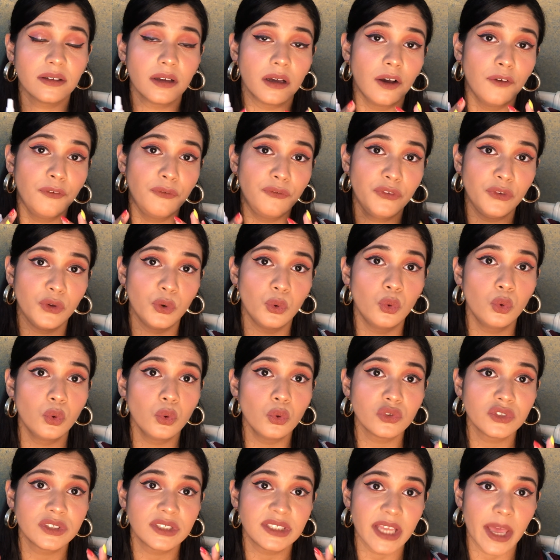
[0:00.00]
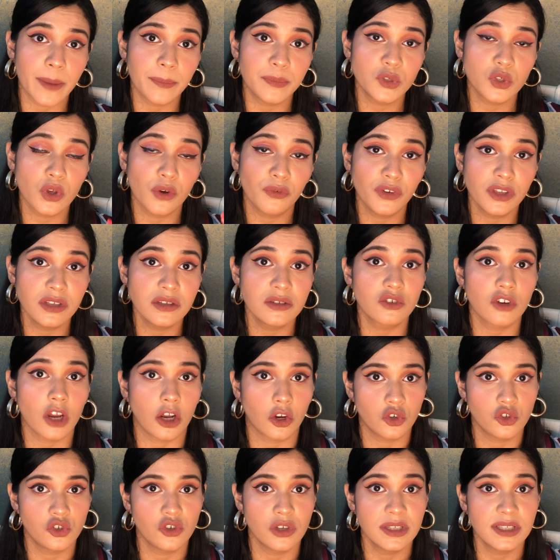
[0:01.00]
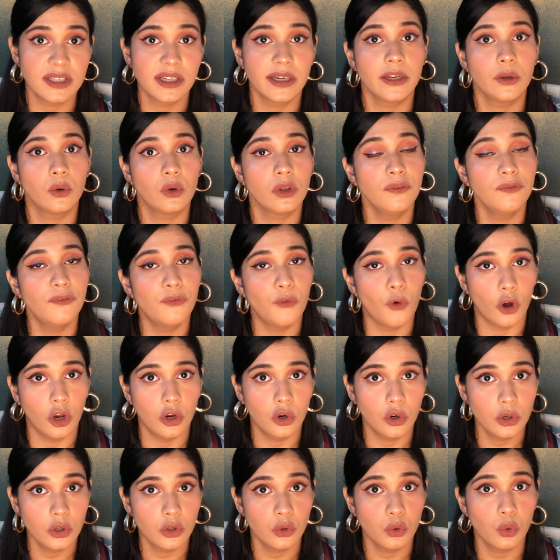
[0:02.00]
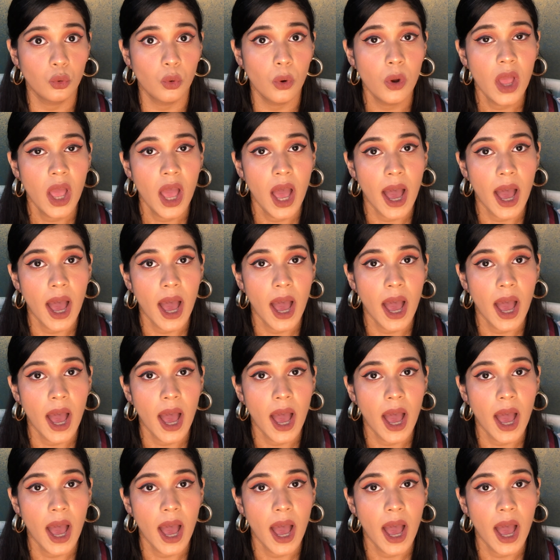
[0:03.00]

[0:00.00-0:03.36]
a few steps of instructions that you can follow to